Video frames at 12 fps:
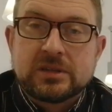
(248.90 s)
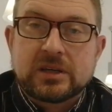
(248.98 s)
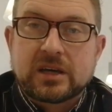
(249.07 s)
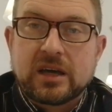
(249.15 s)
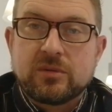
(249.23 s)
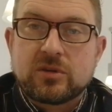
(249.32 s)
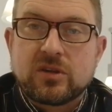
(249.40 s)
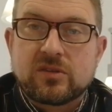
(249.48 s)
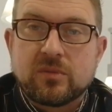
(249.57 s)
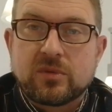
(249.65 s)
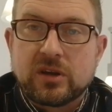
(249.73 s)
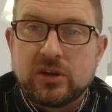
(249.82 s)
okay, which
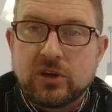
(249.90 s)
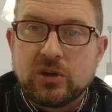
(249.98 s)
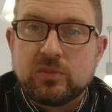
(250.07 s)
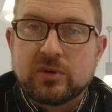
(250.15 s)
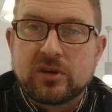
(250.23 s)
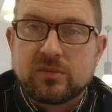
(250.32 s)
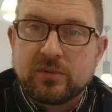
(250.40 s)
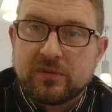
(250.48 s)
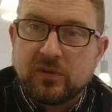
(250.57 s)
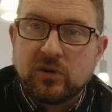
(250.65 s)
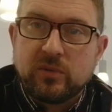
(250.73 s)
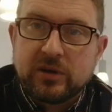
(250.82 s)
is something new because
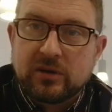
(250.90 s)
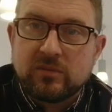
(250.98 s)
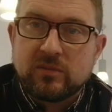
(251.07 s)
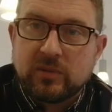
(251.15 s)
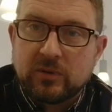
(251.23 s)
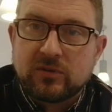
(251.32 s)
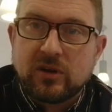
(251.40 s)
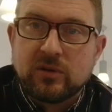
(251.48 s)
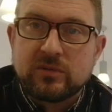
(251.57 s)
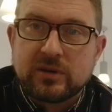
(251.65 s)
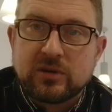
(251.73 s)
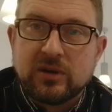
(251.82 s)
before we were
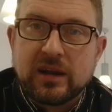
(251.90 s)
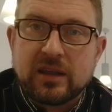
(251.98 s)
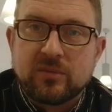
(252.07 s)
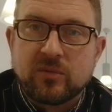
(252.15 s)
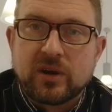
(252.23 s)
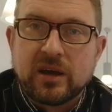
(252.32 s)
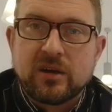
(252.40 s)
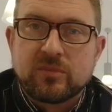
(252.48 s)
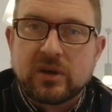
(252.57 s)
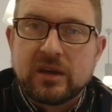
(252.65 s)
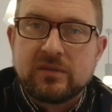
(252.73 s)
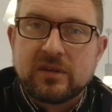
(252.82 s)
told we couldn't let them run
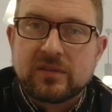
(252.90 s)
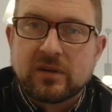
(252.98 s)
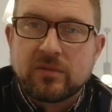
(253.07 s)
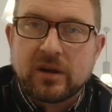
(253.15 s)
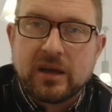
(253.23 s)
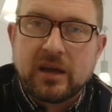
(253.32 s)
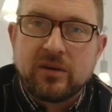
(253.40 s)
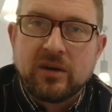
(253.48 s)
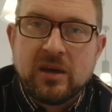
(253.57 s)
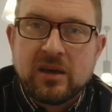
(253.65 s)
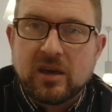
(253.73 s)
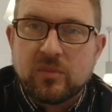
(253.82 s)
out, but even if they ran
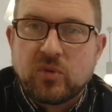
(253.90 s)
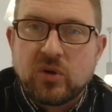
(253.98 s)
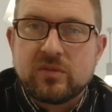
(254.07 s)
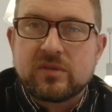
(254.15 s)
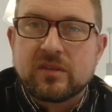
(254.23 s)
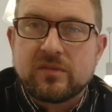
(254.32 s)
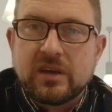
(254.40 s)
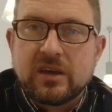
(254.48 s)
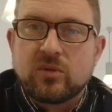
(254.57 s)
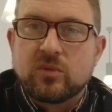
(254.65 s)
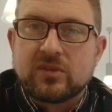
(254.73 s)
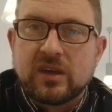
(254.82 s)
out, it proves that the
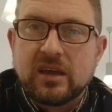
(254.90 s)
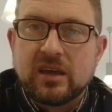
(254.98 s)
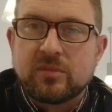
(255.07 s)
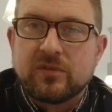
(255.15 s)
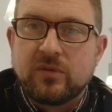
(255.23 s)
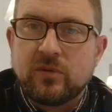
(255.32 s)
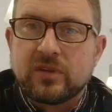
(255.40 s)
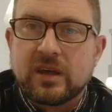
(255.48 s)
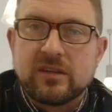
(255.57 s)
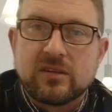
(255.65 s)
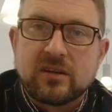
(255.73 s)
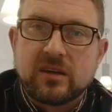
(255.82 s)
vehicle was here before the
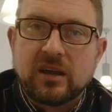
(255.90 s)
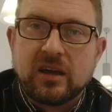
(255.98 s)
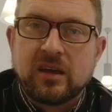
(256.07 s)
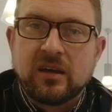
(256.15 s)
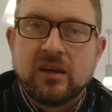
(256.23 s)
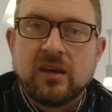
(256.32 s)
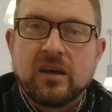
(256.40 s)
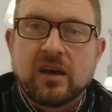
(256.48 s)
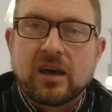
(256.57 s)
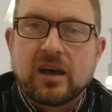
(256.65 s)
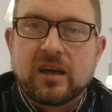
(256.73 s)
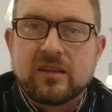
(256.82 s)
end of the year,
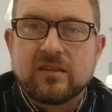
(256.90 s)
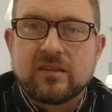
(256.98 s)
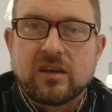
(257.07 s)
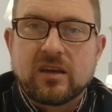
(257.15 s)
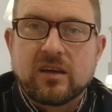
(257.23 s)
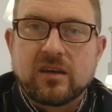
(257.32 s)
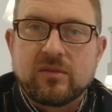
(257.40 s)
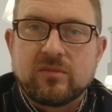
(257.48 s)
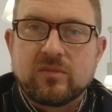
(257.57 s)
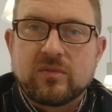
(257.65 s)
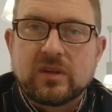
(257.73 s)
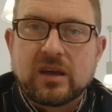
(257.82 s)
and
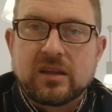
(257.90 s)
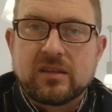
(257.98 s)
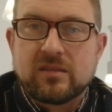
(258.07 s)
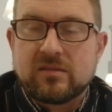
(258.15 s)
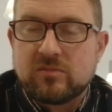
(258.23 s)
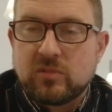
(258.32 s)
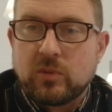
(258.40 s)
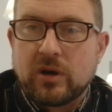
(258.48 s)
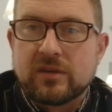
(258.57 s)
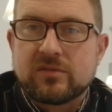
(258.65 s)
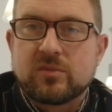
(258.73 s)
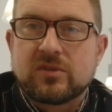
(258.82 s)
we
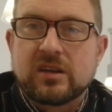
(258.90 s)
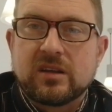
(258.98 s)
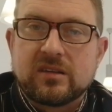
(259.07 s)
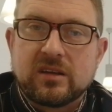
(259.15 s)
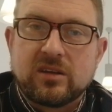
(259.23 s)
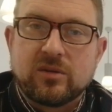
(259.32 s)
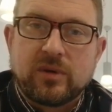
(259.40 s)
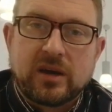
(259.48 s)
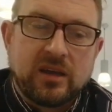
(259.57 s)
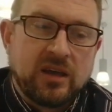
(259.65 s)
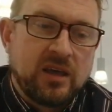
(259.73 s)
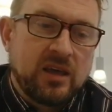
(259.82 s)
won't have to present the
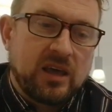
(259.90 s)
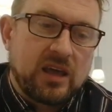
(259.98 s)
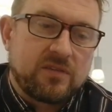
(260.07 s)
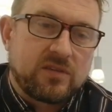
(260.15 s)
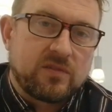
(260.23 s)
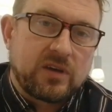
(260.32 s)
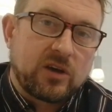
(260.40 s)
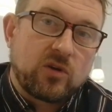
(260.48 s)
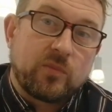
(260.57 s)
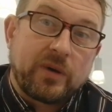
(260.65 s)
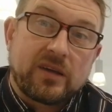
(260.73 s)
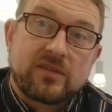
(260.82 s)
DUA. If the
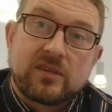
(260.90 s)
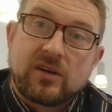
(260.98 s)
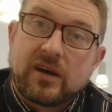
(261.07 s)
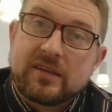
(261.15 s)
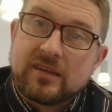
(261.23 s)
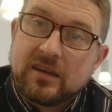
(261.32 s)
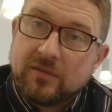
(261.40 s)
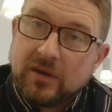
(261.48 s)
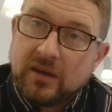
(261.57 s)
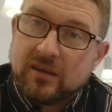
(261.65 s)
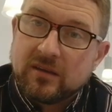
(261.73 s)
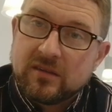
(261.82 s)
vehicle passed the
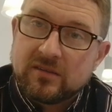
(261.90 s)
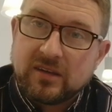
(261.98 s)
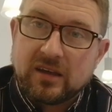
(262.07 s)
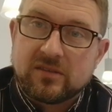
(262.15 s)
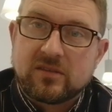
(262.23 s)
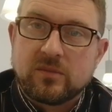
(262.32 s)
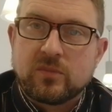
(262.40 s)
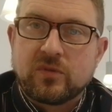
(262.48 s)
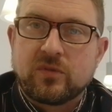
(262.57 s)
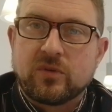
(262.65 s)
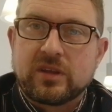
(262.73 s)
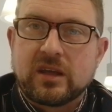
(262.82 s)
ITV test
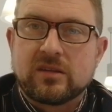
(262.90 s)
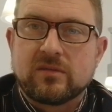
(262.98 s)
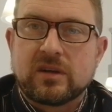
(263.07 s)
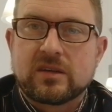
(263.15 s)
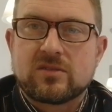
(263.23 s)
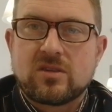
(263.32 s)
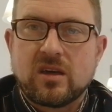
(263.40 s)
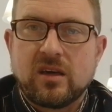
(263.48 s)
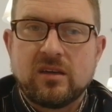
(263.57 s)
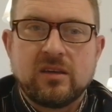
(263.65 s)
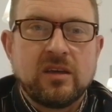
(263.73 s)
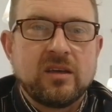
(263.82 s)
before the end of last
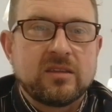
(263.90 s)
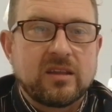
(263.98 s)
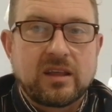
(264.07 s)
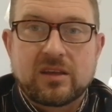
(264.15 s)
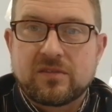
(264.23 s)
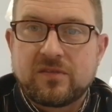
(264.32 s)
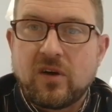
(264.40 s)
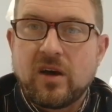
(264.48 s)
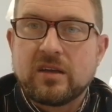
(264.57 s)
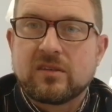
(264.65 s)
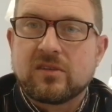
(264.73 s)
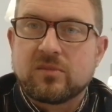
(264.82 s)
year, then that's
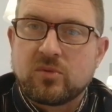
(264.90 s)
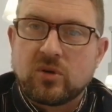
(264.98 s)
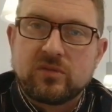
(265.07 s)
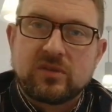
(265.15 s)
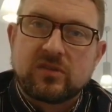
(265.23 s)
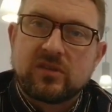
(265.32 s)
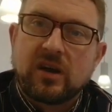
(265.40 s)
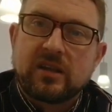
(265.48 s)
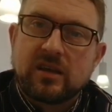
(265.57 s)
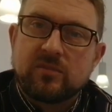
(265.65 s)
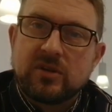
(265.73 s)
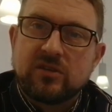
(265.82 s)
fine, because it proves it
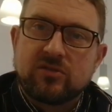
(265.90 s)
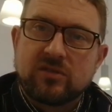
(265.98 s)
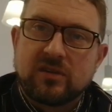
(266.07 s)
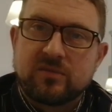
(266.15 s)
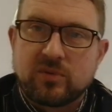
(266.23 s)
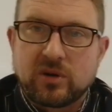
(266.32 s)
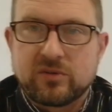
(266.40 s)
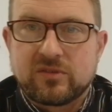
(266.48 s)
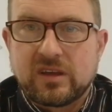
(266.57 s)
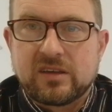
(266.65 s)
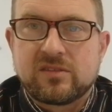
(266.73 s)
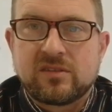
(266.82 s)
started the administrative
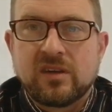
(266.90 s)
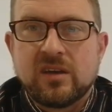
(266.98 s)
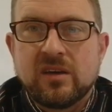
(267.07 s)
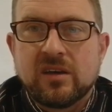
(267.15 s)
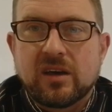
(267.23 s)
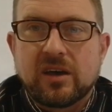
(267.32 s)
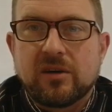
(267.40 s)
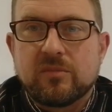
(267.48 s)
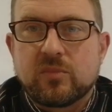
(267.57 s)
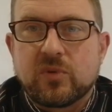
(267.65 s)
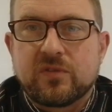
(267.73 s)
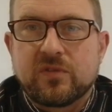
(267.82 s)
process
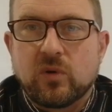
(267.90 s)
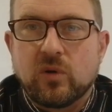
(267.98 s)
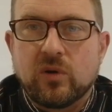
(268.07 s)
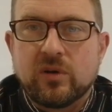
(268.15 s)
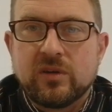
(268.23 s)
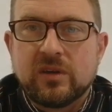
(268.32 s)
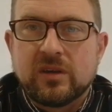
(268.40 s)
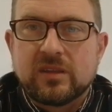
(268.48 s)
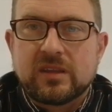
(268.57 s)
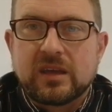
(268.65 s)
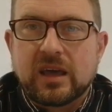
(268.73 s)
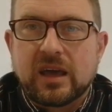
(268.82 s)
before
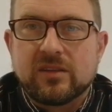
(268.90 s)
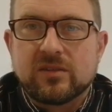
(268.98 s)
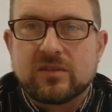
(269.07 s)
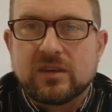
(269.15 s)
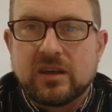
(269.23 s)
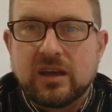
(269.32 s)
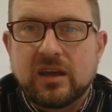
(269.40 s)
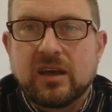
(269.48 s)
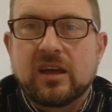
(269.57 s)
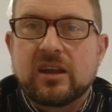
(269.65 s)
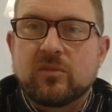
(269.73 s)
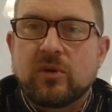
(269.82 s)
the end of the
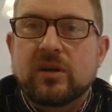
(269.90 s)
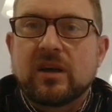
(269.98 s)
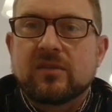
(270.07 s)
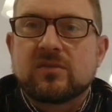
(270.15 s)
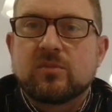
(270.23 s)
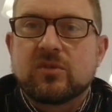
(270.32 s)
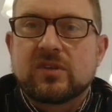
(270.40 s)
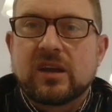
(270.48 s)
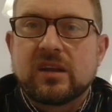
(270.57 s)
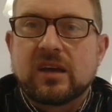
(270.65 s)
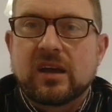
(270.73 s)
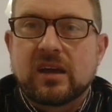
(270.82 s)
year, and it won't have to
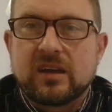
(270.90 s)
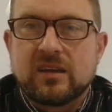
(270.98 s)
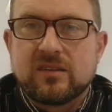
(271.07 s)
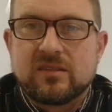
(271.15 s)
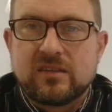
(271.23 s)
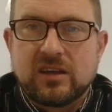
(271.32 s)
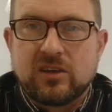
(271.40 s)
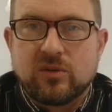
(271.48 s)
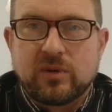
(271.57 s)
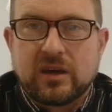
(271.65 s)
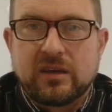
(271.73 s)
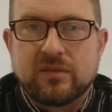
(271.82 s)
present a
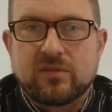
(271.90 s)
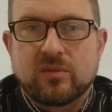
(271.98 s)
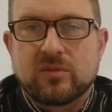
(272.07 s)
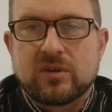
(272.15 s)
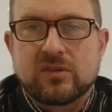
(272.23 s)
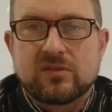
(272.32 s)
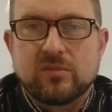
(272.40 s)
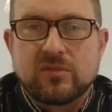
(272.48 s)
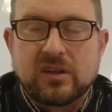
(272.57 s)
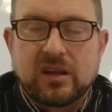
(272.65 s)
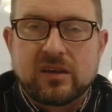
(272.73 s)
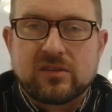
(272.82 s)
DUA from
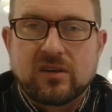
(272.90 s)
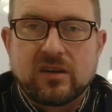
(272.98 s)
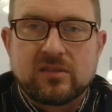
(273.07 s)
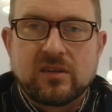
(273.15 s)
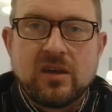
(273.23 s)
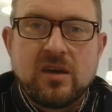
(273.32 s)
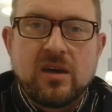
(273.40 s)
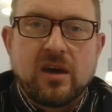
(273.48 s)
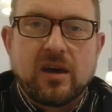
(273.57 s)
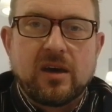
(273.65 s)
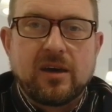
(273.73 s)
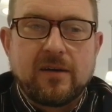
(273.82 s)
customs and excise.
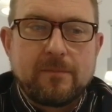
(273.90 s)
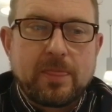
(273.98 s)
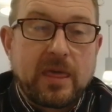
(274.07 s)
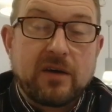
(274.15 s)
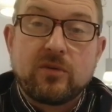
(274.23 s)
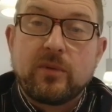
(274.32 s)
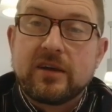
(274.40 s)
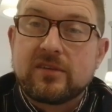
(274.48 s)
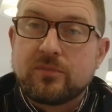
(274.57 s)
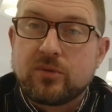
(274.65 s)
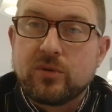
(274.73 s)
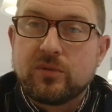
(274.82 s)
Other ways
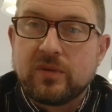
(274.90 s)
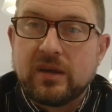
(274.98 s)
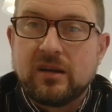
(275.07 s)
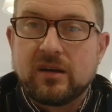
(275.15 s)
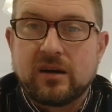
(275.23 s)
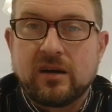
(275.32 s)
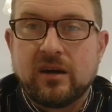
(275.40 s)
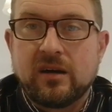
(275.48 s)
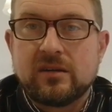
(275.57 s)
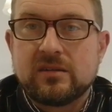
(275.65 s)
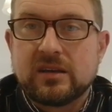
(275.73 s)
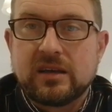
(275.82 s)
of proving
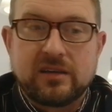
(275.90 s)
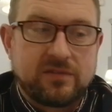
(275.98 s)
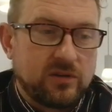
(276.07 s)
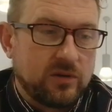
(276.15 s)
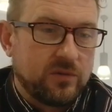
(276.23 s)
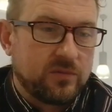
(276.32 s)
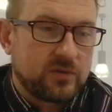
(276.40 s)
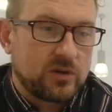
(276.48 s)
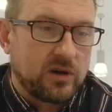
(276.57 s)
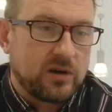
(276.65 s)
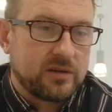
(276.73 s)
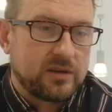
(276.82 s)
are if you've
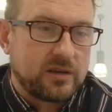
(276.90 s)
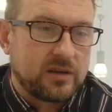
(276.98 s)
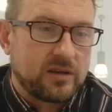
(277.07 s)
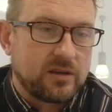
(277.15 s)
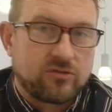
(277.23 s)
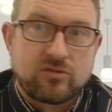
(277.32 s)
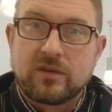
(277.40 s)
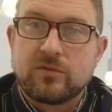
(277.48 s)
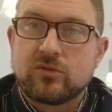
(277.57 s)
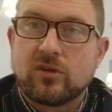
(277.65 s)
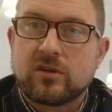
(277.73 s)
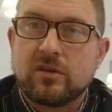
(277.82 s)
got
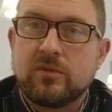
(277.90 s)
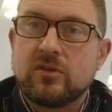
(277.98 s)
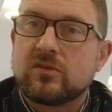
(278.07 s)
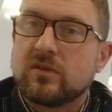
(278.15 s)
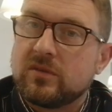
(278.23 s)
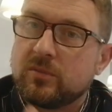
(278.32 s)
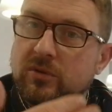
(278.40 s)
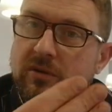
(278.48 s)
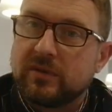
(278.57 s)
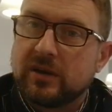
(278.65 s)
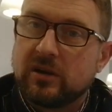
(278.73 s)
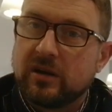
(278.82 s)
travel documents, so if you brought
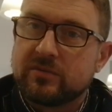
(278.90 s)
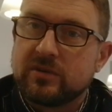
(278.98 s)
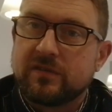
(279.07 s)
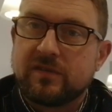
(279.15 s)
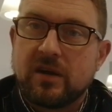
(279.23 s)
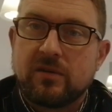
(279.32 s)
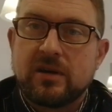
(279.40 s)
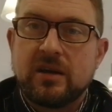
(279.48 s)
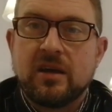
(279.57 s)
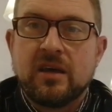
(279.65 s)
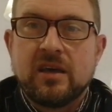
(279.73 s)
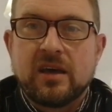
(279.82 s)
your vehicle over on a
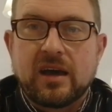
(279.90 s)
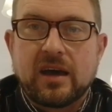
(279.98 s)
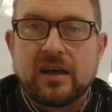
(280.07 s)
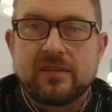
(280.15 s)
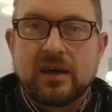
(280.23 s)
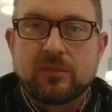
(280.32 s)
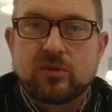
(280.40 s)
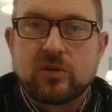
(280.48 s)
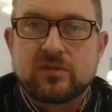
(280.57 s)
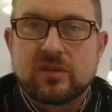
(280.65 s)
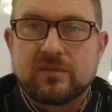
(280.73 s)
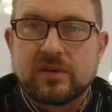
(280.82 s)
ferry and that
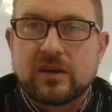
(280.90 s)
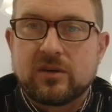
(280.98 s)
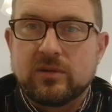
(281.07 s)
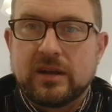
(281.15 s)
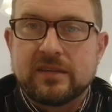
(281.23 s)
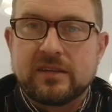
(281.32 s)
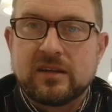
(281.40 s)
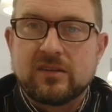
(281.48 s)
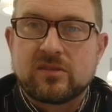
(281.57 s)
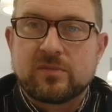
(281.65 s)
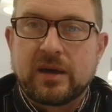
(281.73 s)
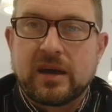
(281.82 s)
proves that the vehicle landed
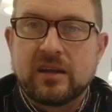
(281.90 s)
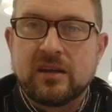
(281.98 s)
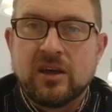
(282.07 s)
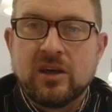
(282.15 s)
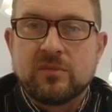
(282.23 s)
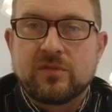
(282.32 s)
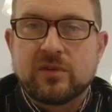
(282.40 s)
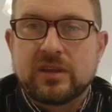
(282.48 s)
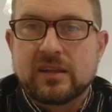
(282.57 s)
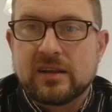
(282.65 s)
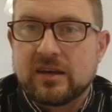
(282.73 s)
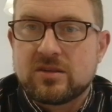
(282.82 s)
in Spain before
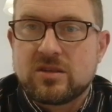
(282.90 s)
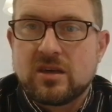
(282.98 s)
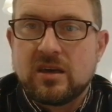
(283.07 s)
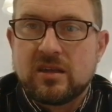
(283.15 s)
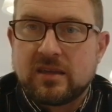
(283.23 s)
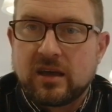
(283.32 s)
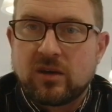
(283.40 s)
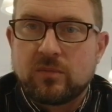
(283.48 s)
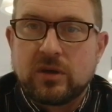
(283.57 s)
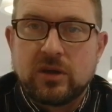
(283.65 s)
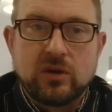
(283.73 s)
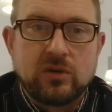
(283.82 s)
the end of last year, that
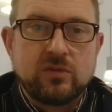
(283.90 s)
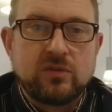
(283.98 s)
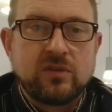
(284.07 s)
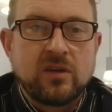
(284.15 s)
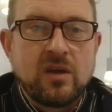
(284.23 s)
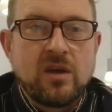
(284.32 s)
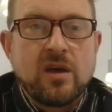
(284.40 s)
could be used.